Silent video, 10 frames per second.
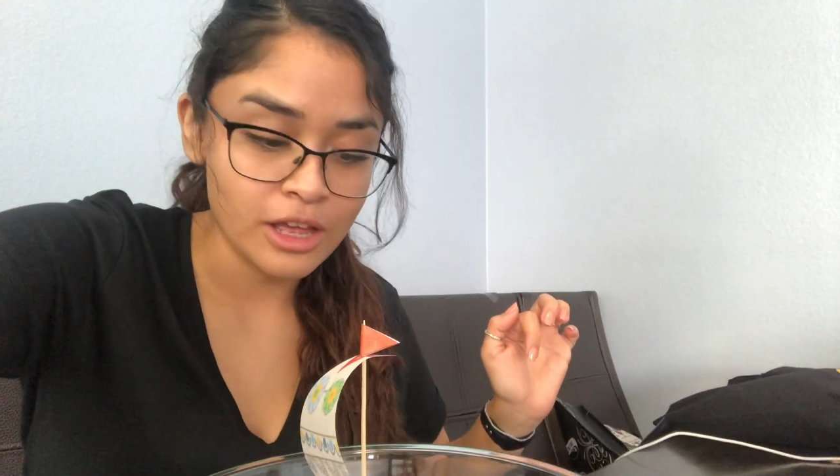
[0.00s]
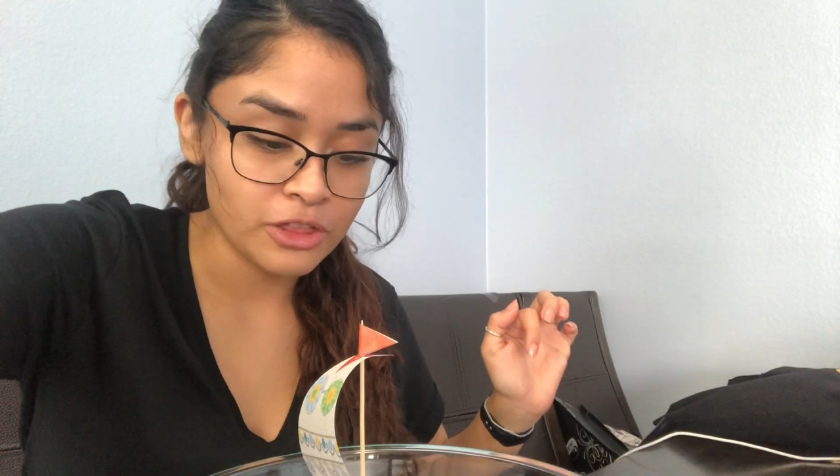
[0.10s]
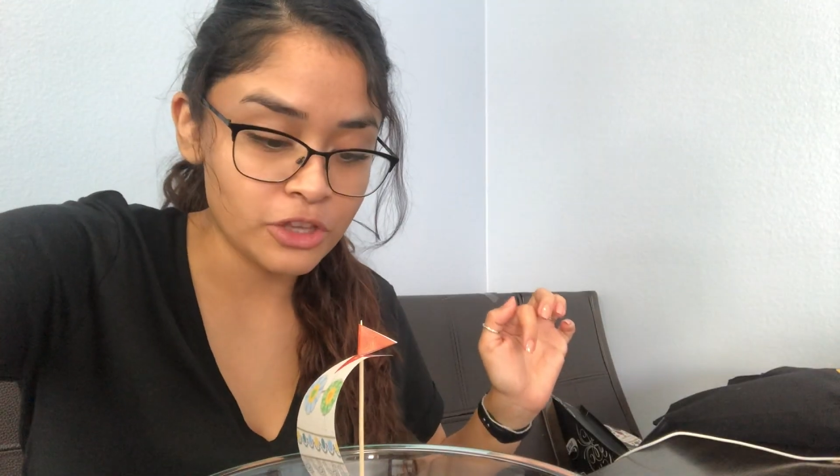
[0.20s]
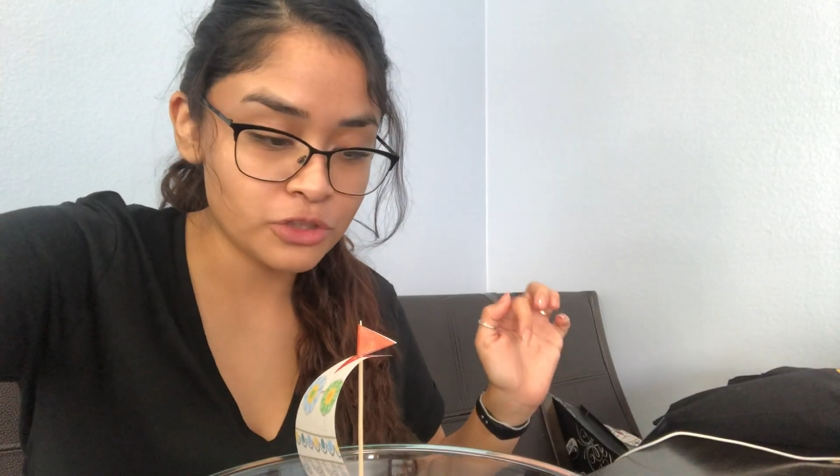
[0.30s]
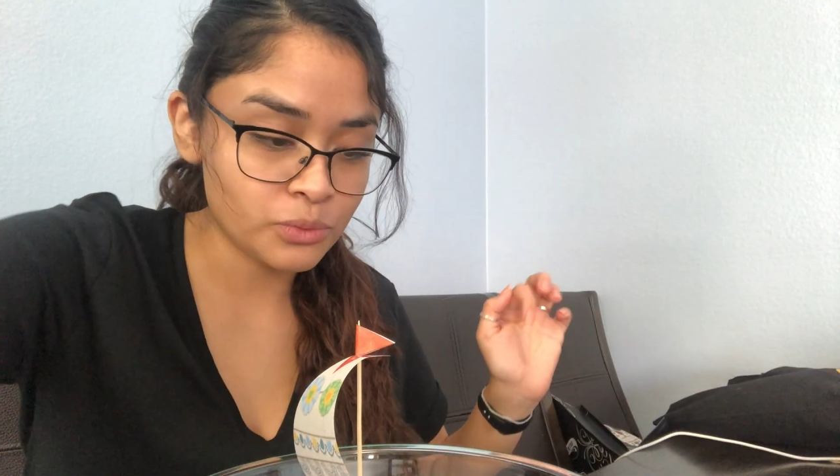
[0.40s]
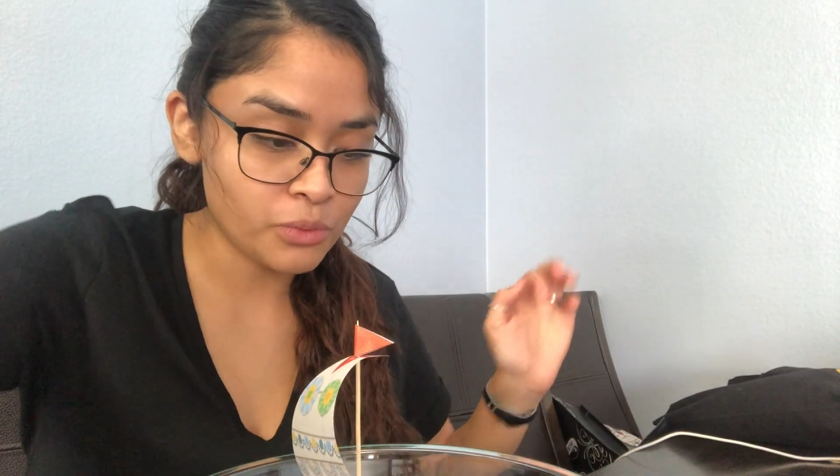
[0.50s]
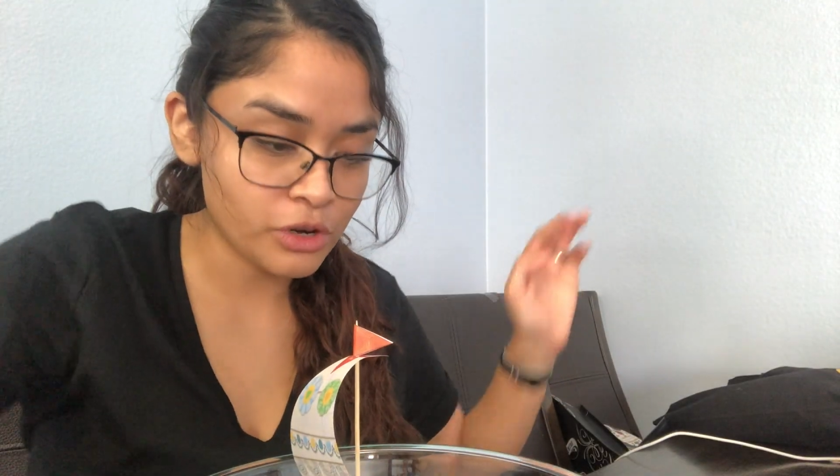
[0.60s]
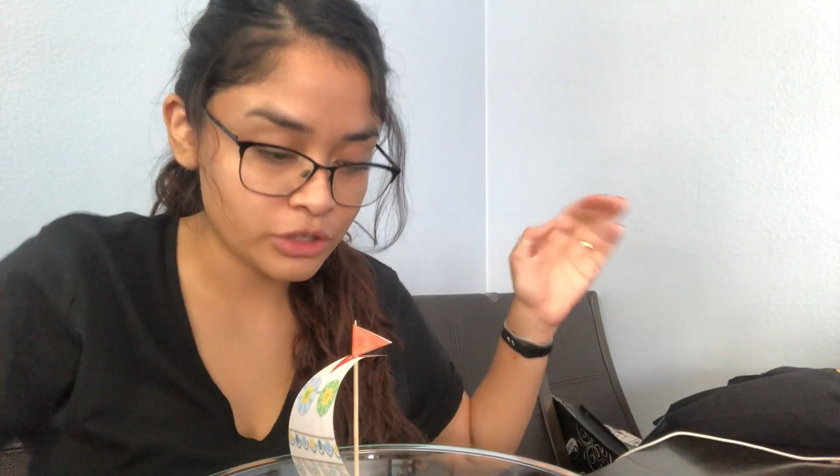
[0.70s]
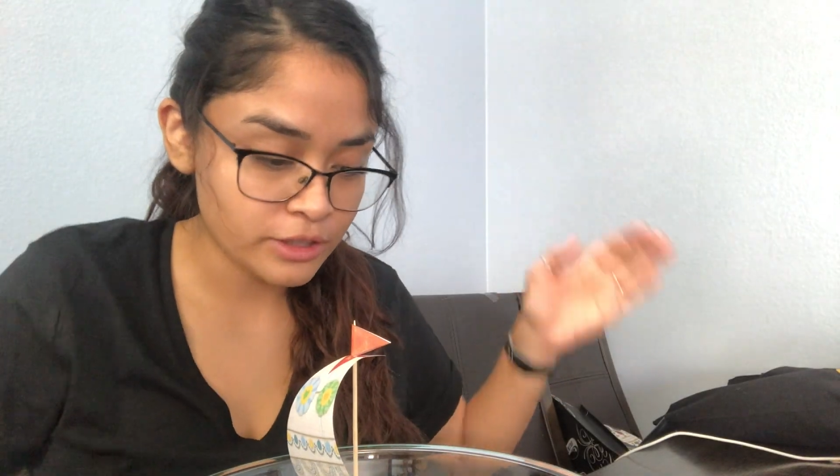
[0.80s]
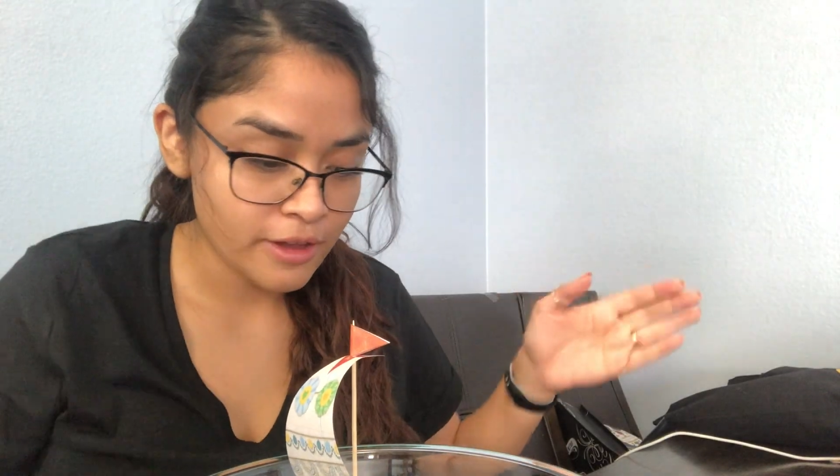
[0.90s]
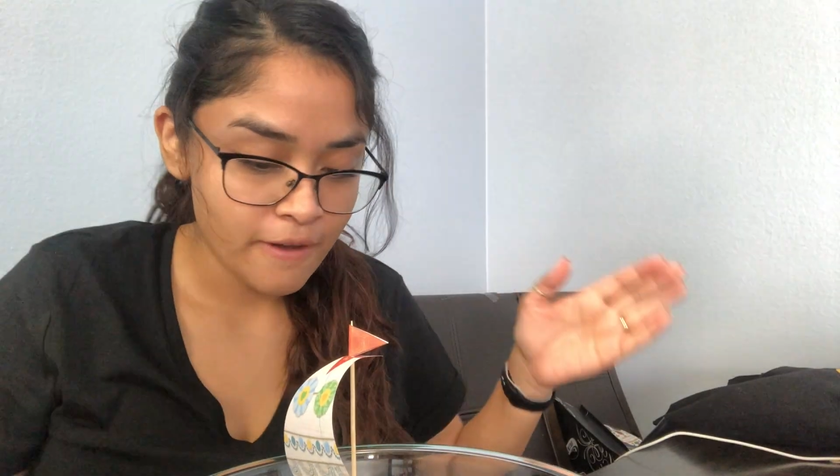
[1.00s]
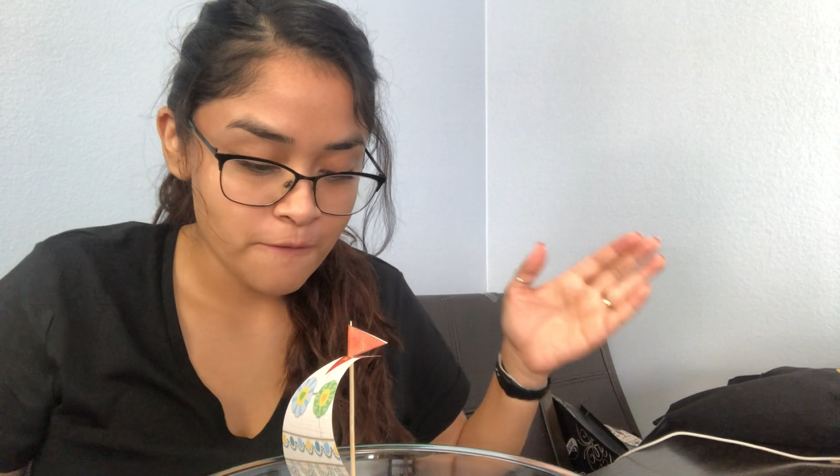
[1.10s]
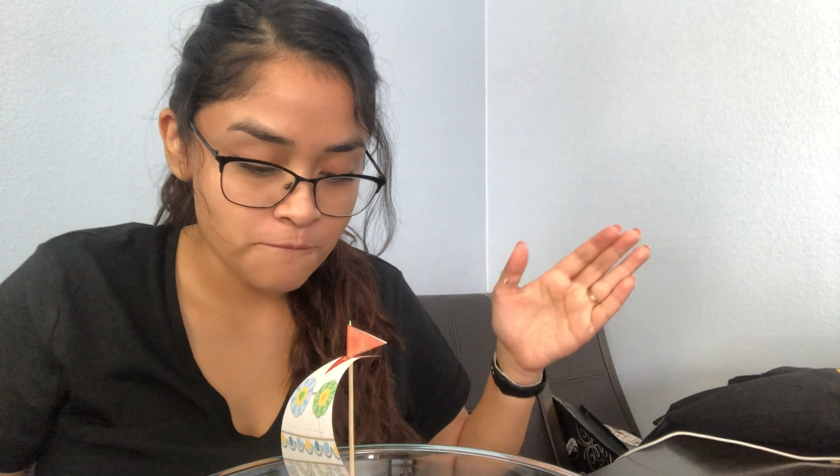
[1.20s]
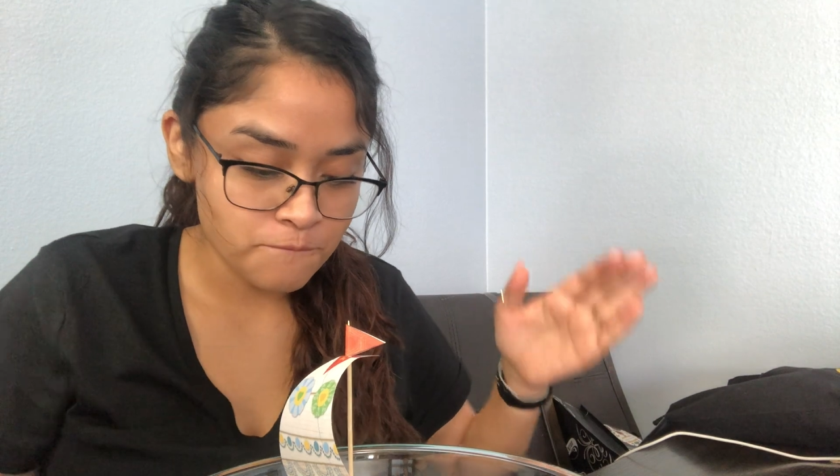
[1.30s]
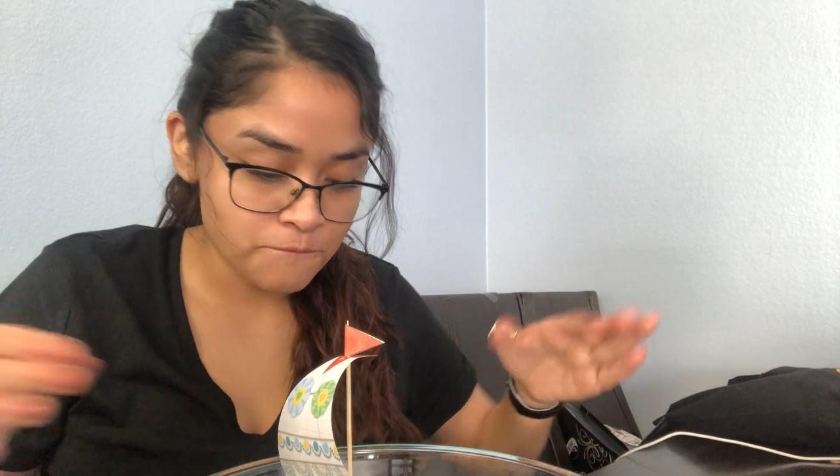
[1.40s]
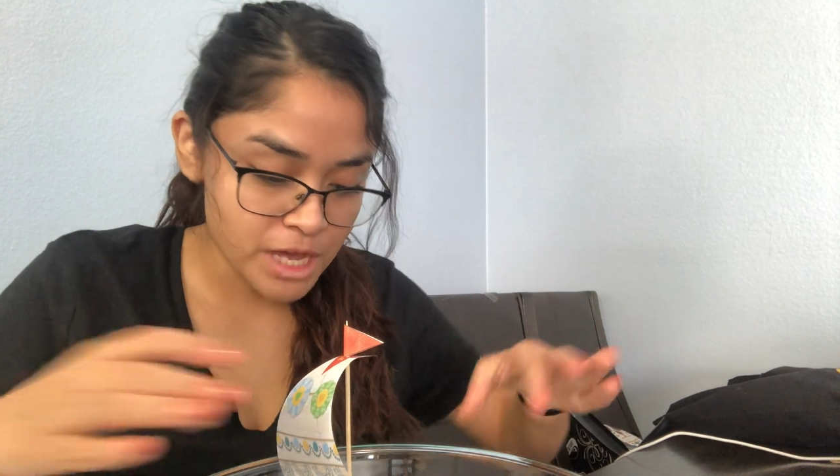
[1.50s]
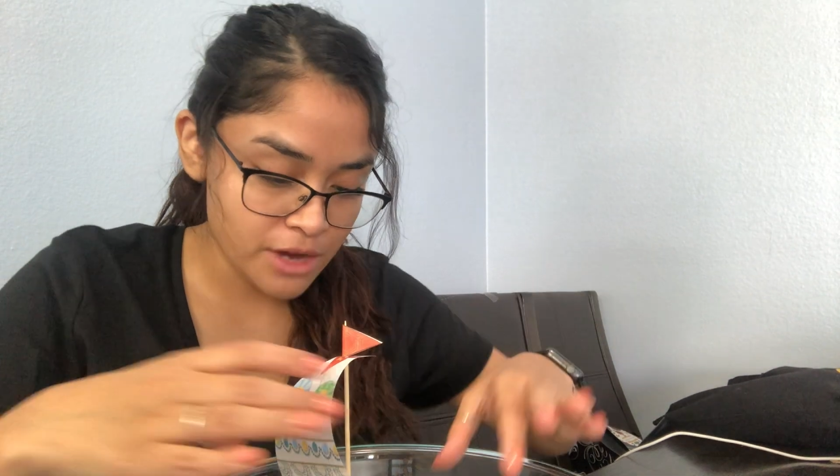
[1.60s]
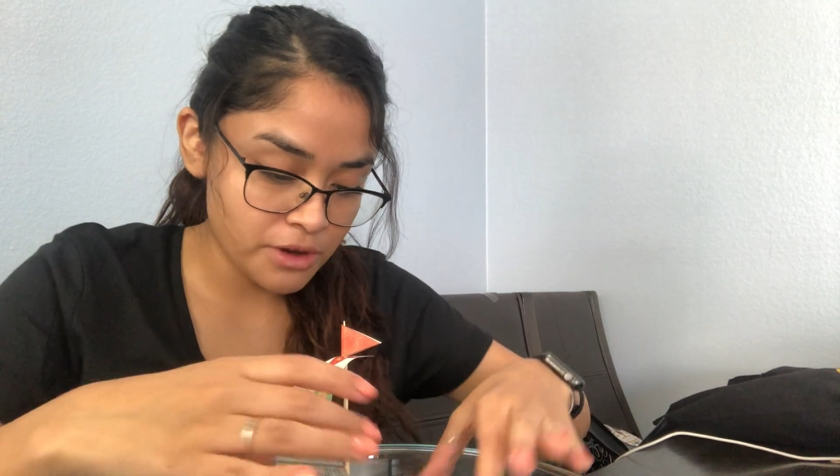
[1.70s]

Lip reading: This works very,